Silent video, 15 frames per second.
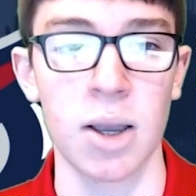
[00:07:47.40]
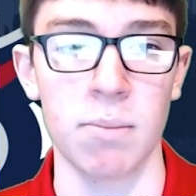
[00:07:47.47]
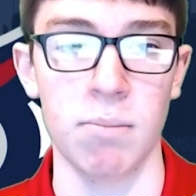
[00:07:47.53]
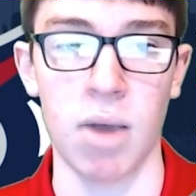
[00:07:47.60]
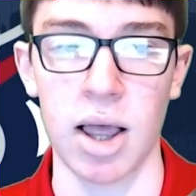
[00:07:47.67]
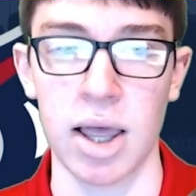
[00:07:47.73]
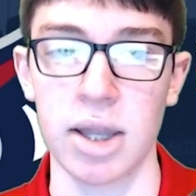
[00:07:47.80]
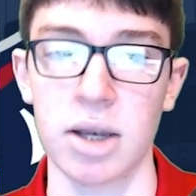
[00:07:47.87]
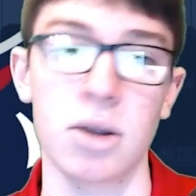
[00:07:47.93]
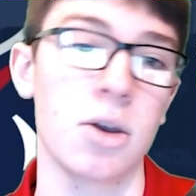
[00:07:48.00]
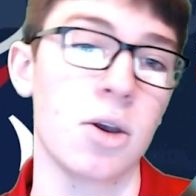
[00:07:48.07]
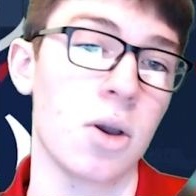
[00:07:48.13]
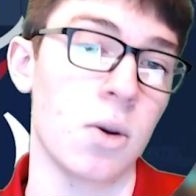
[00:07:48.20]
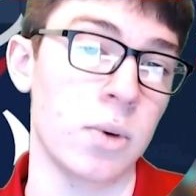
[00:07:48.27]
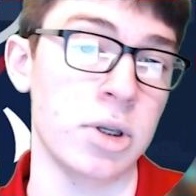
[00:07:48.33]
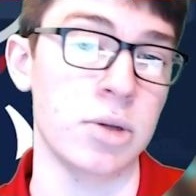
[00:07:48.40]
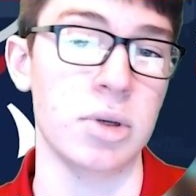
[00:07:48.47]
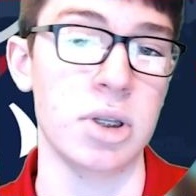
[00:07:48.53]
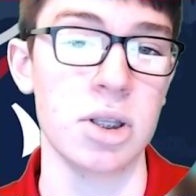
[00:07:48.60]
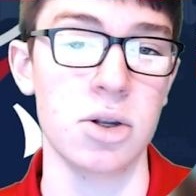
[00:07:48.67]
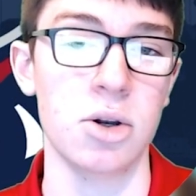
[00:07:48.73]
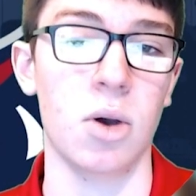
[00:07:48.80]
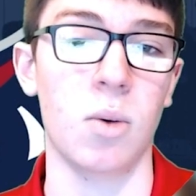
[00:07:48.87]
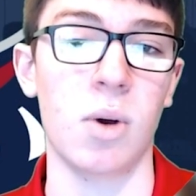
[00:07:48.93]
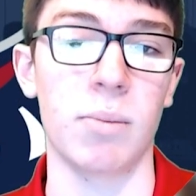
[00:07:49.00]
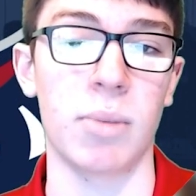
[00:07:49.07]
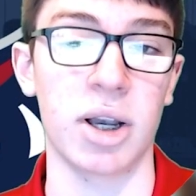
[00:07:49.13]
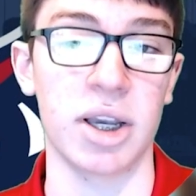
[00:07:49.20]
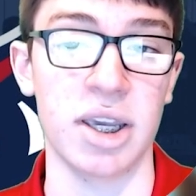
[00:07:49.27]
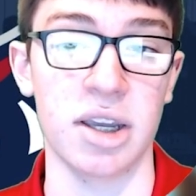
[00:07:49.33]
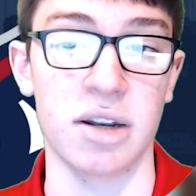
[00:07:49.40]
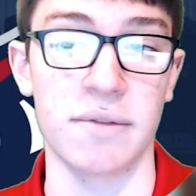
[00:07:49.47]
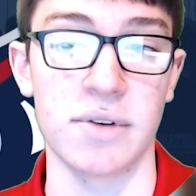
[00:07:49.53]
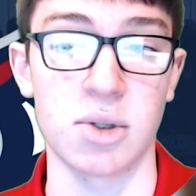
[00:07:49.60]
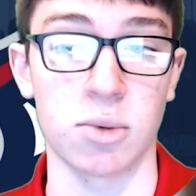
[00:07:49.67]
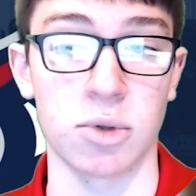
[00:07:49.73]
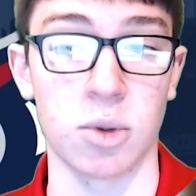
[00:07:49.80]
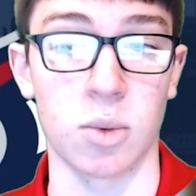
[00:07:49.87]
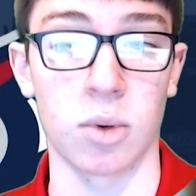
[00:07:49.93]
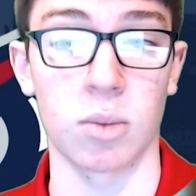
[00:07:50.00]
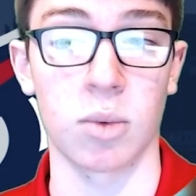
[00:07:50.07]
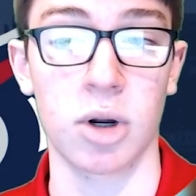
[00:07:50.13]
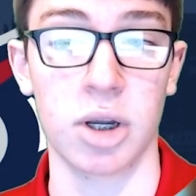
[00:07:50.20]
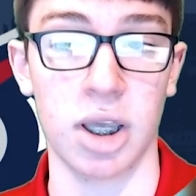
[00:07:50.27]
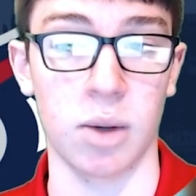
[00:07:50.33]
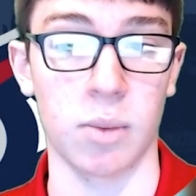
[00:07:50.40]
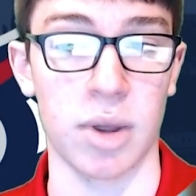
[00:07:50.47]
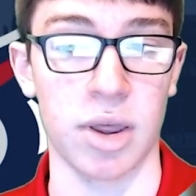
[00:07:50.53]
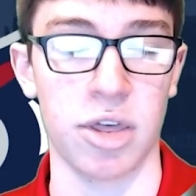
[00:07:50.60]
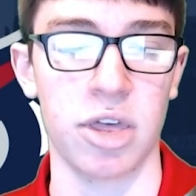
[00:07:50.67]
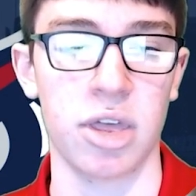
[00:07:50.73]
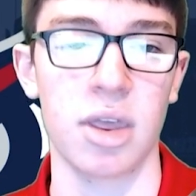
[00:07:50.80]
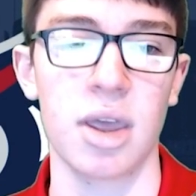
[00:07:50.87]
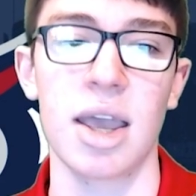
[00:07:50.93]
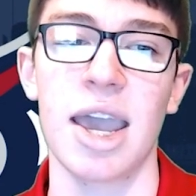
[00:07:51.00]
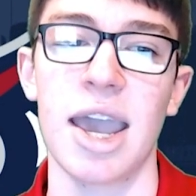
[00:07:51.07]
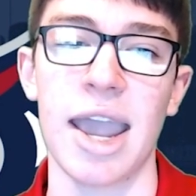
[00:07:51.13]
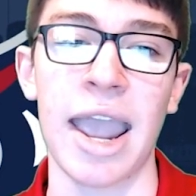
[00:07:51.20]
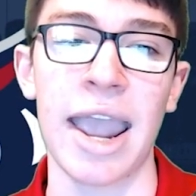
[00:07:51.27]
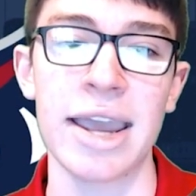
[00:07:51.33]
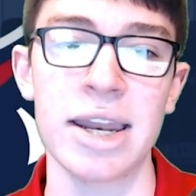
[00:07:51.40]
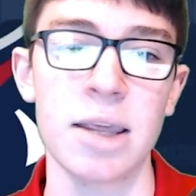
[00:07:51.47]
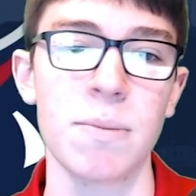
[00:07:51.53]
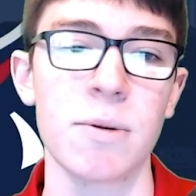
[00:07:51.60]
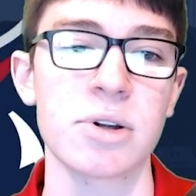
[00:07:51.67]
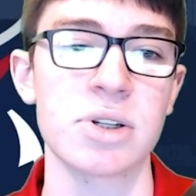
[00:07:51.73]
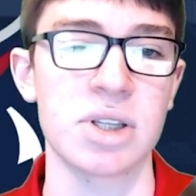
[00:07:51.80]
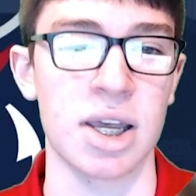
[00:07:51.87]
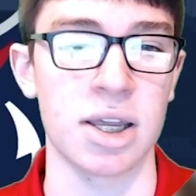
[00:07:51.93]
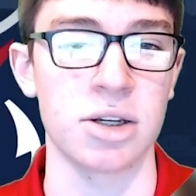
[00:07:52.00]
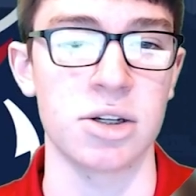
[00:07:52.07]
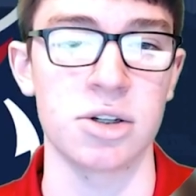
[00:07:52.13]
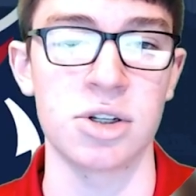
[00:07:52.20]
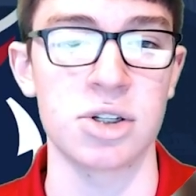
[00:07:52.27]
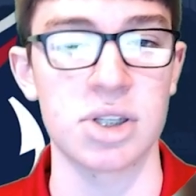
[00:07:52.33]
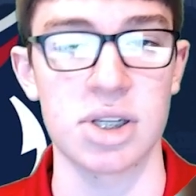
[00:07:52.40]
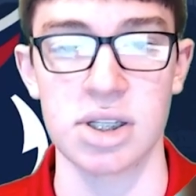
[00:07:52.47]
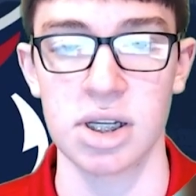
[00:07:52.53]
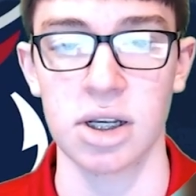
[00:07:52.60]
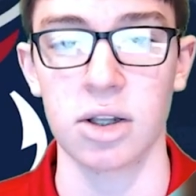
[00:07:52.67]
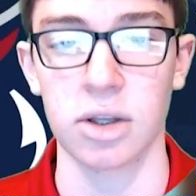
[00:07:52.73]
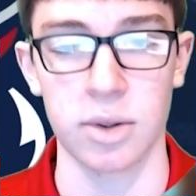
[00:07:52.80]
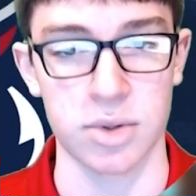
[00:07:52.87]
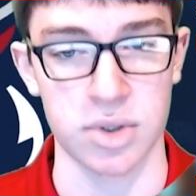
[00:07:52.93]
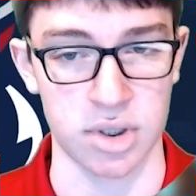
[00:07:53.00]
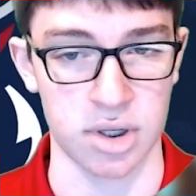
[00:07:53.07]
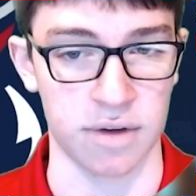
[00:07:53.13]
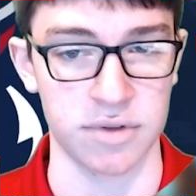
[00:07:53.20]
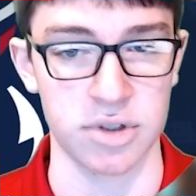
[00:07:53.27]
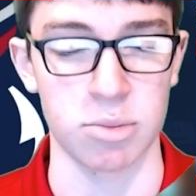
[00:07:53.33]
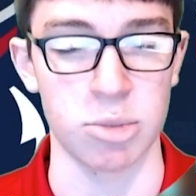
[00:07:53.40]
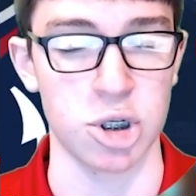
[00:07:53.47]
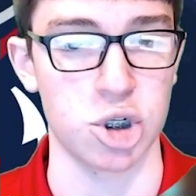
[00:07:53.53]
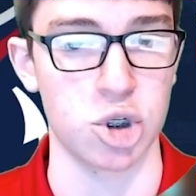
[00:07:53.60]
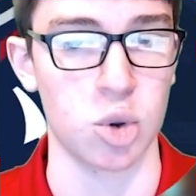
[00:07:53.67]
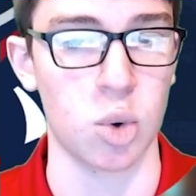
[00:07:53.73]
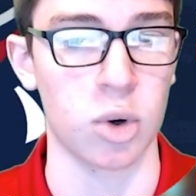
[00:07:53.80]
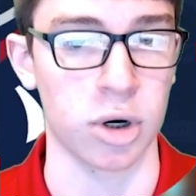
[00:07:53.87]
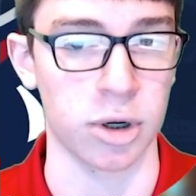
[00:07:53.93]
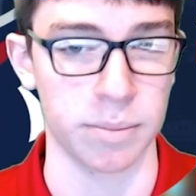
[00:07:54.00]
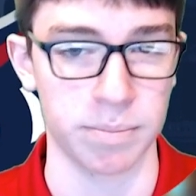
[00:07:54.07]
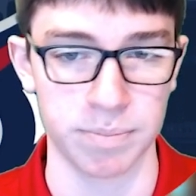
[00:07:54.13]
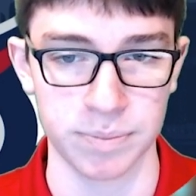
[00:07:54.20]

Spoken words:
but when you need to know what monkey individual you were working with, 80% just isn't close enough to be sure.